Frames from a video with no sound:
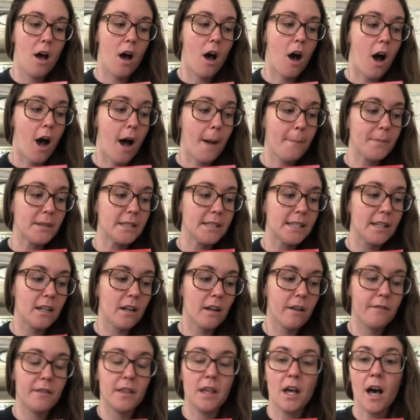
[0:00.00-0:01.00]
opposite
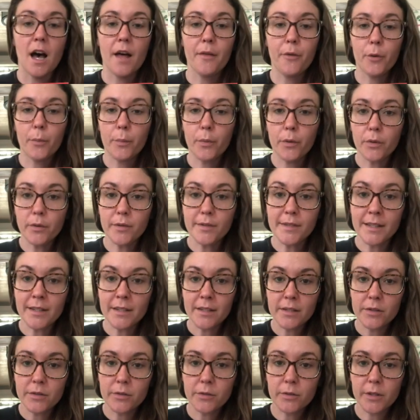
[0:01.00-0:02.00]
of the other bulls in the
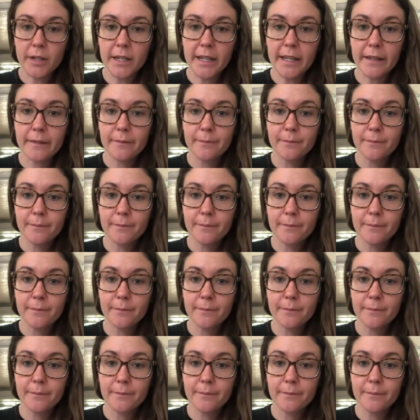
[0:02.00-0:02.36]
story?